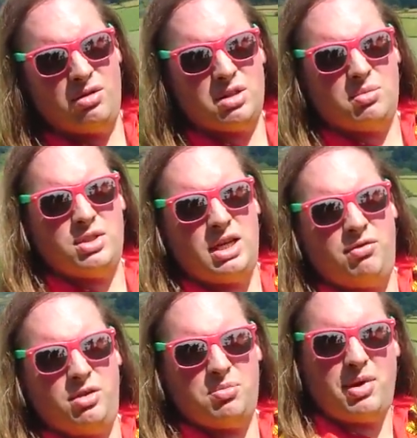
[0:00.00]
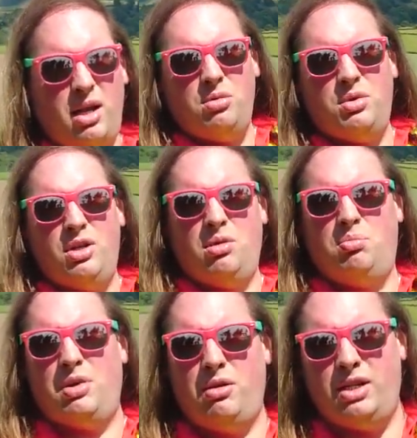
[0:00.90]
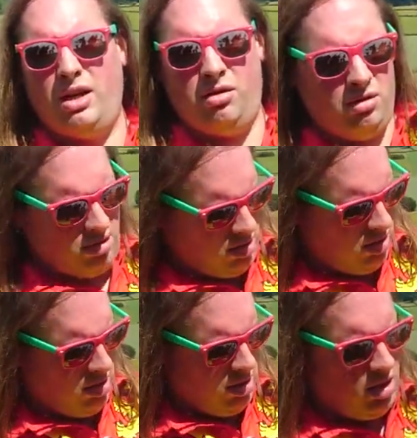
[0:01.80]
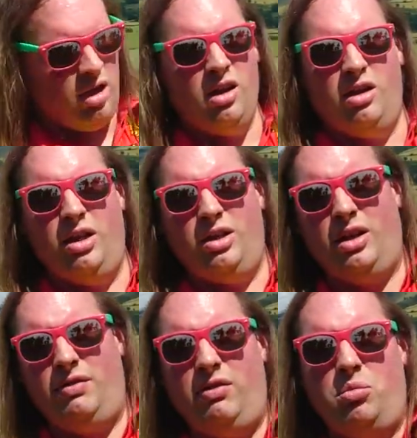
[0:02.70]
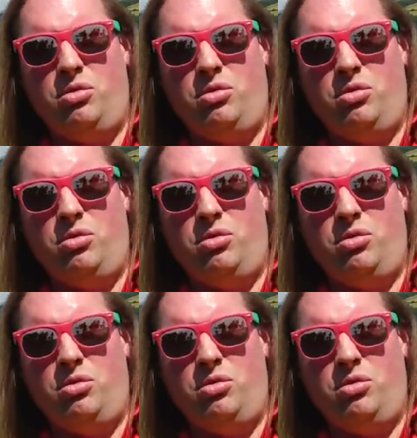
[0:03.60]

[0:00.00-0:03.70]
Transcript: some of the dead from this battle were buried at. And look, I've even